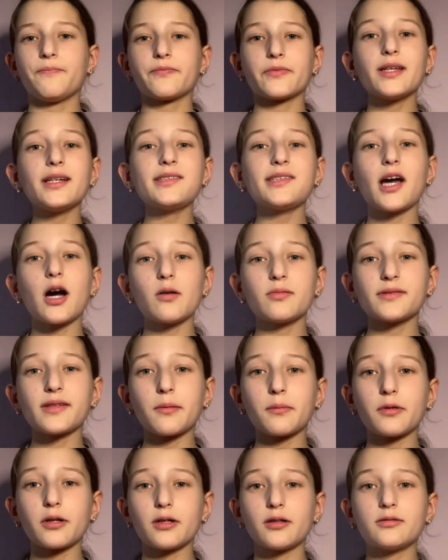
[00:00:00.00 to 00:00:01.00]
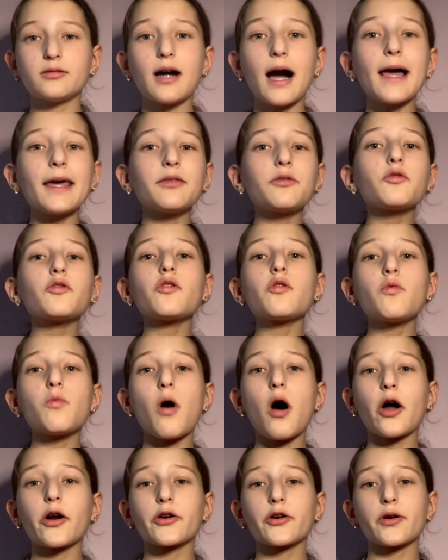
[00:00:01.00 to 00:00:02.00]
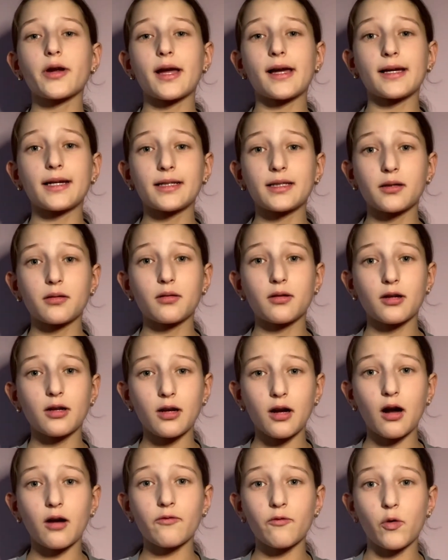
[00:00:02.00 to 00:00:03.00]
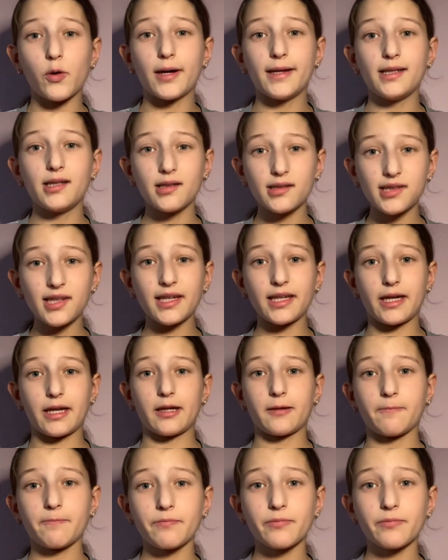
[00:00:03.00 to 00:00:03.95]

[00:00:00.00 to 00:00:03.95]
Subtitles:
This helps them glide through the water and avoid sinking.